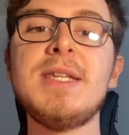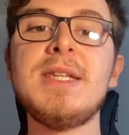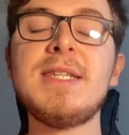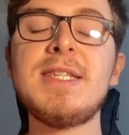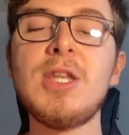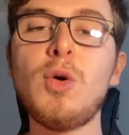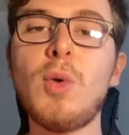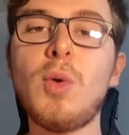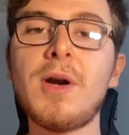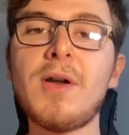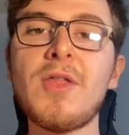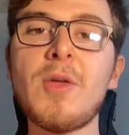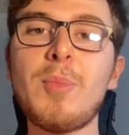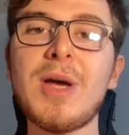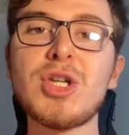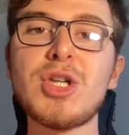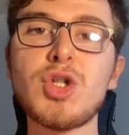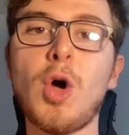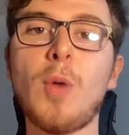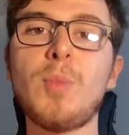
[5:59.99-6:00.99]
He's still one of the
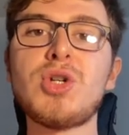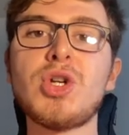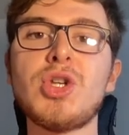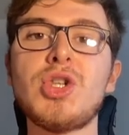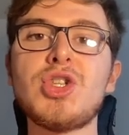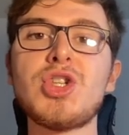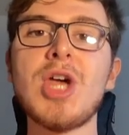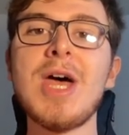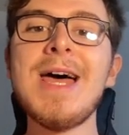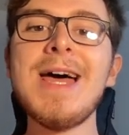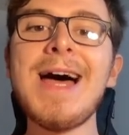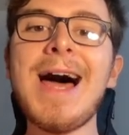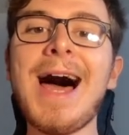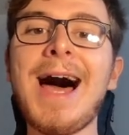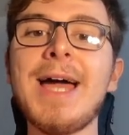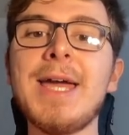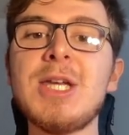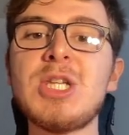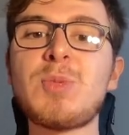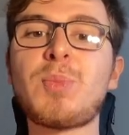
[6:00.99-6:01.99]
best options
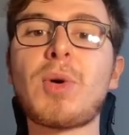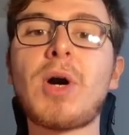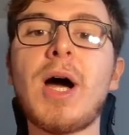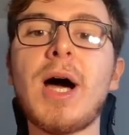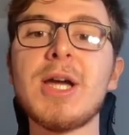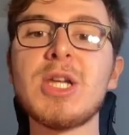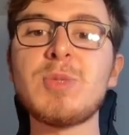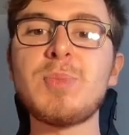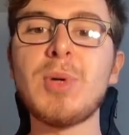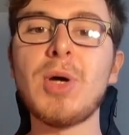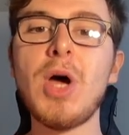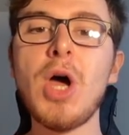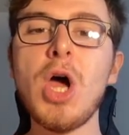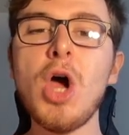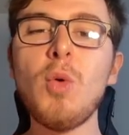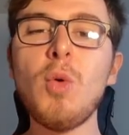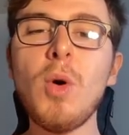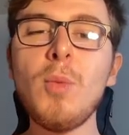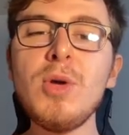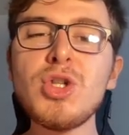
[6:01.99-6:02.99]
at his price, but
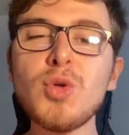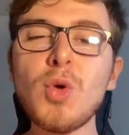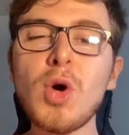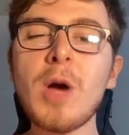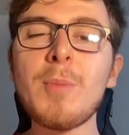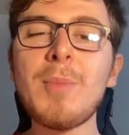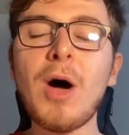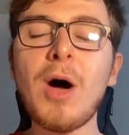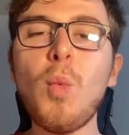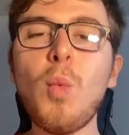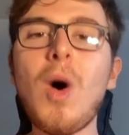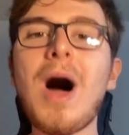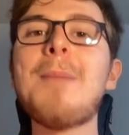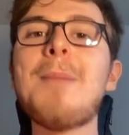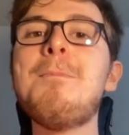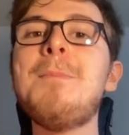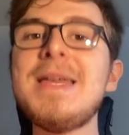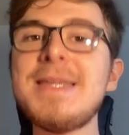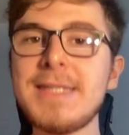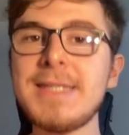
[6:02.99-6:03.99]
when we talk about what
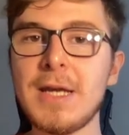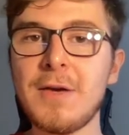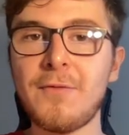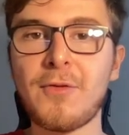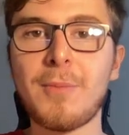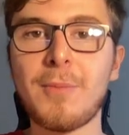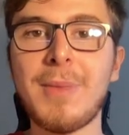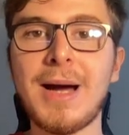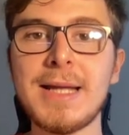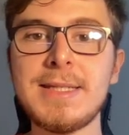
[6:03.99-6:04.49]
I'm missing from my